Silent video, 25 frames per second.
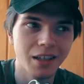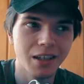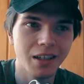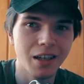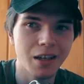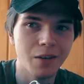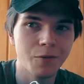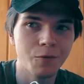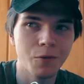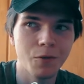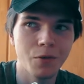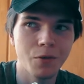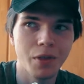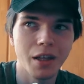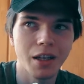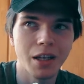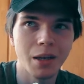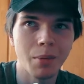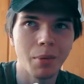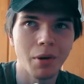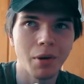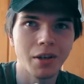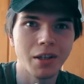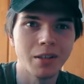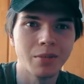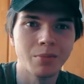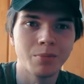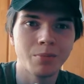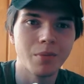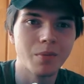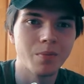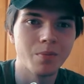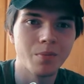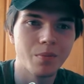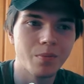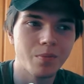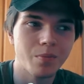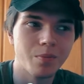If you think about
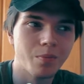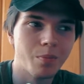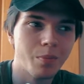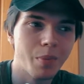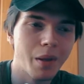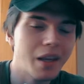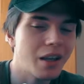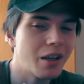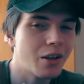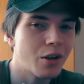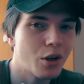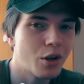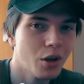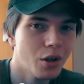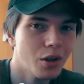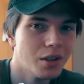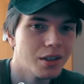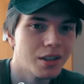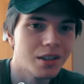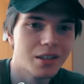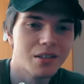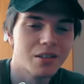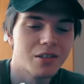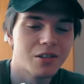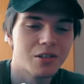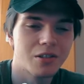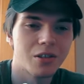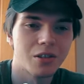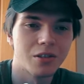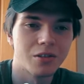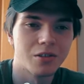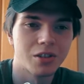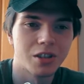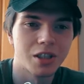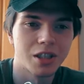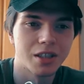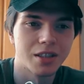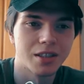it being good is
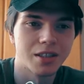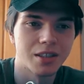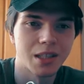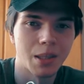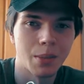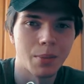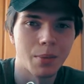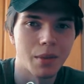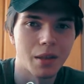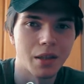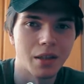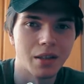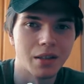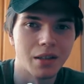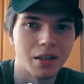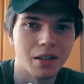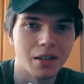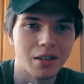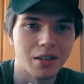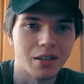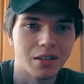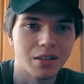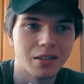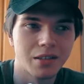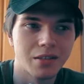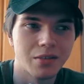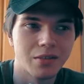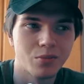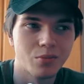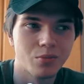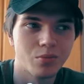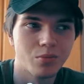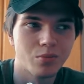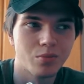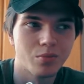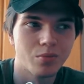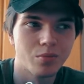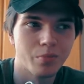not just something that is
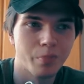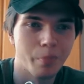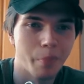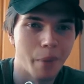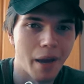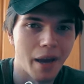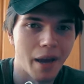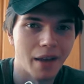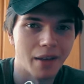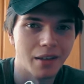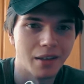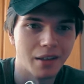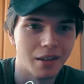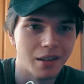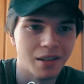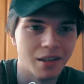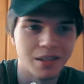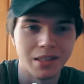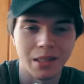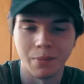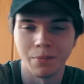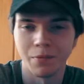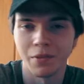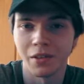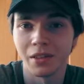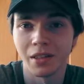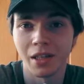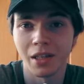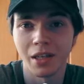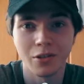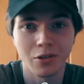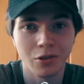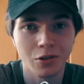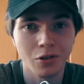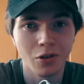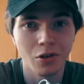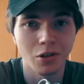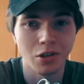bad, it is something that
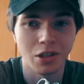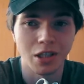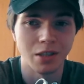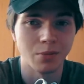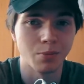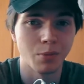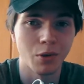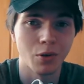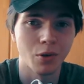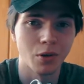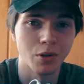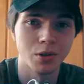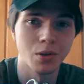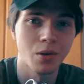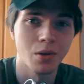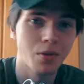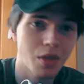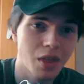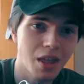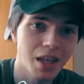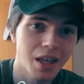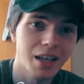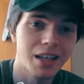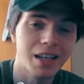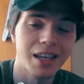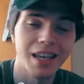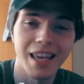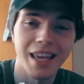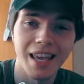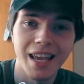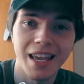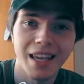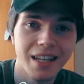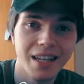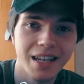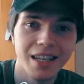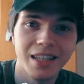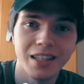is good just because you think
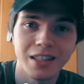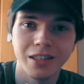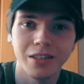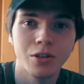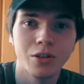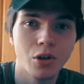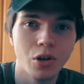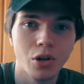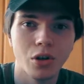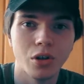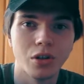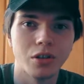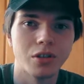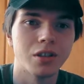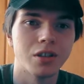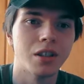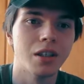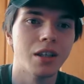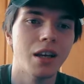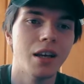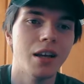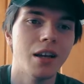it is good.